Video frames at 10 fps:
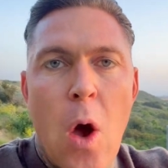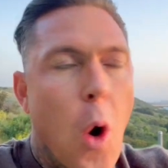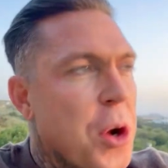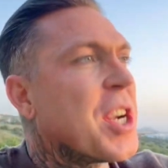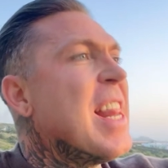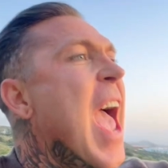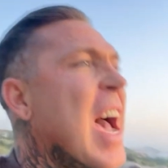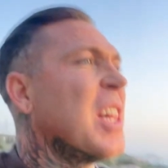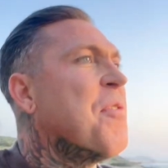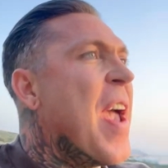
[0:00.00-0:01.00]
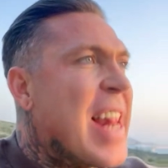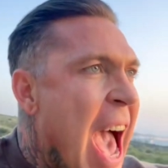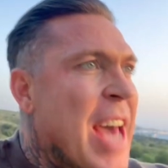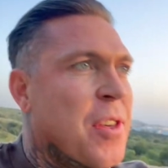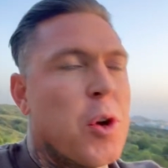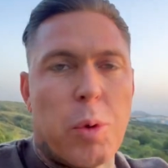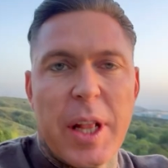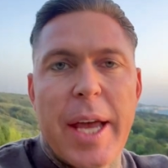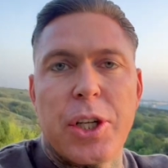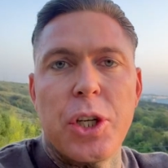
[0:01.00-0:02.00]
or you're going to elevate out of the
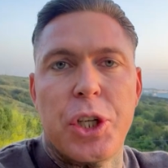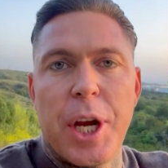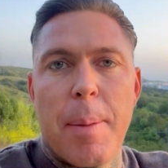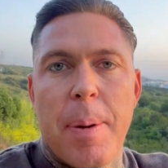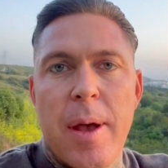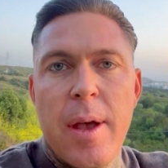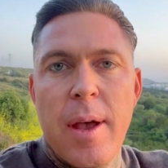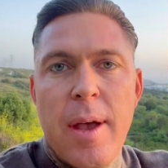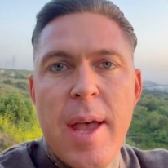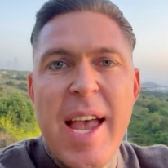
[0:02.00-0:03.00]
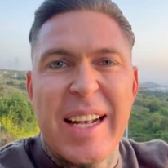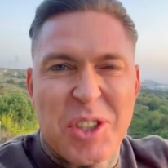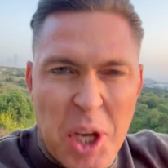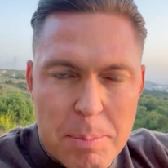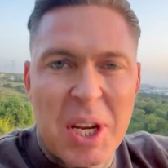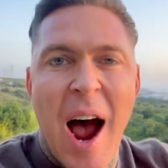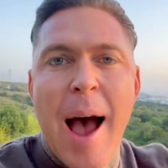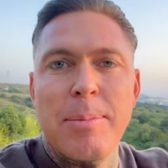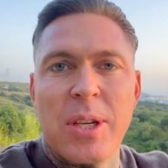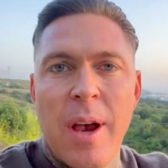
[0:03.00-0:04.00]
relationship. And
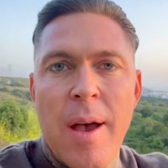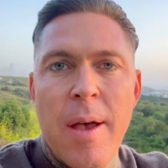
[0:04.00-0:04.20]
sometimes,